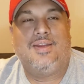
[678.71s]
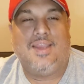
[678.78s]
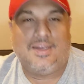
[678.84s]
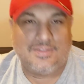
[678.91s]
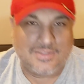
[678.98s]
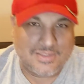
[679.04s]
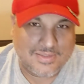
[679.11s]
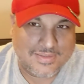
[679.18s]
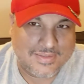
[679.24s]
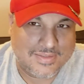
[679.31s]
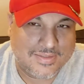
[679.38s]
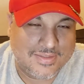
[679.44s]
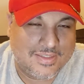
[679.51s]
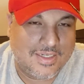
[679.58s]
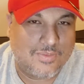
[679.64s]
Yes,
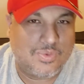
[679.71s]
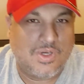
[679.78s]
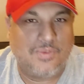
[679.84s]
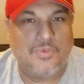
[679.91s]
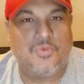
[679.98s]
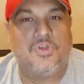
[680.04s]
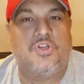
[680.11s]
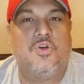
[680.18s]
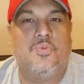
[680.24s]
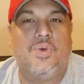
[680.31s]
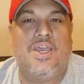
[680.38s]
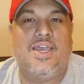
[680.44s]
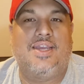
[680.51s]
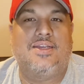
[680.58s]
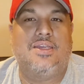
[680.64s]
I probably would go
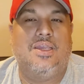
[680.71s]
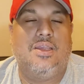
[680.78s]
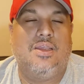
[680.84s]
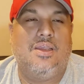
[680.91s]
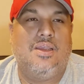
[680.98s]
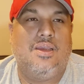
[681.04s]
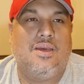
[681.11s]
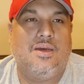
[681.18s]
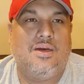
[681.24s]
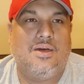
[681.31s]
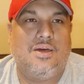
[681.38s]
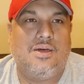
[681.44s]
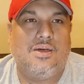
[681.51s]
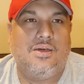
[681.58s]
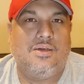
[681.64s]
back.
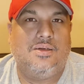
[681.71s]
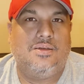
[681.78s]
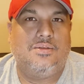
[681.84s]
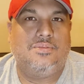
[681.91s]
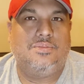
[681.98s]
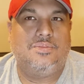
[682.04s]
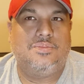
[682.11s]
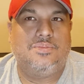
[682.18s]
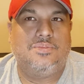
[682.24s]
Uh,